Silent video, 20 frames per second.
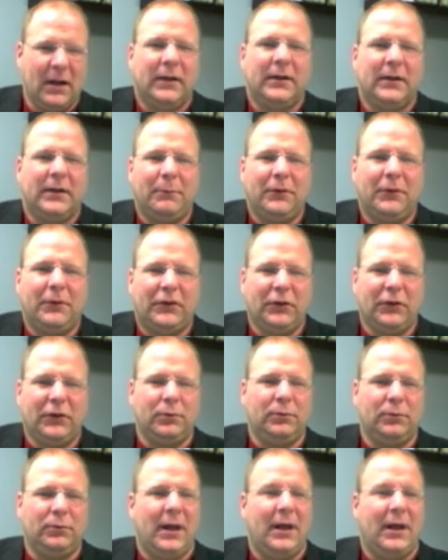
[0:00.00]
Number
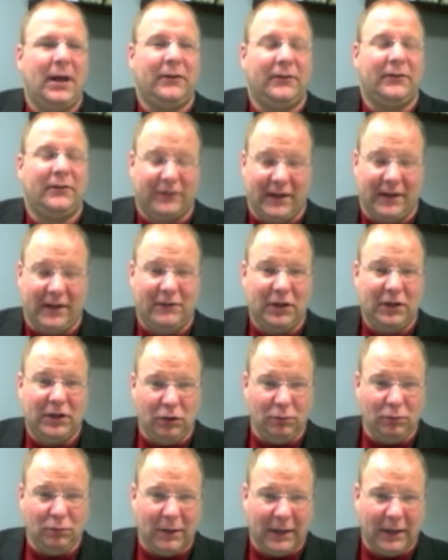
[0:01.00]
two, saving
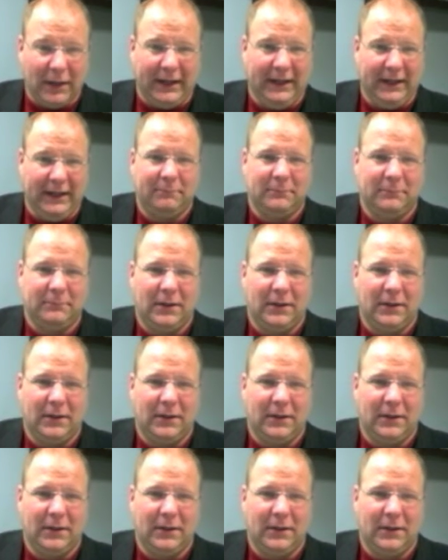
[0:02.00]
you money.